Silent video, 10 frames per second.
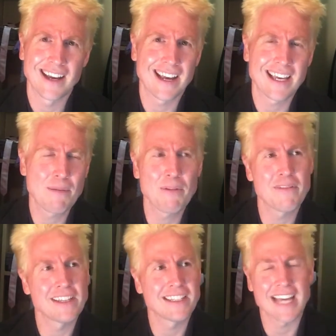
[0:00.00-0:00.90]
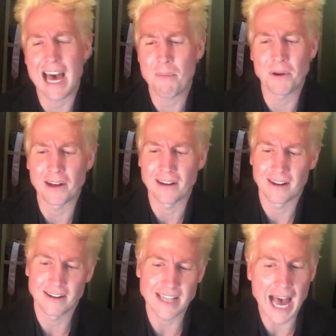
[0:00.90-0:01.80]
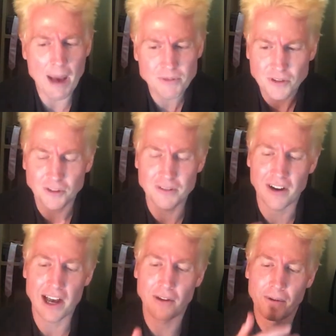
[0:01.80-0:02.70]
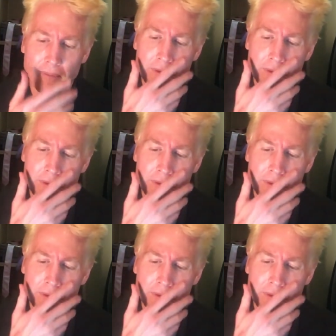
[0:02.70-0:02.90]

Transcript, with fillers: I, I, can't believe this is happening. It's absolutely vile.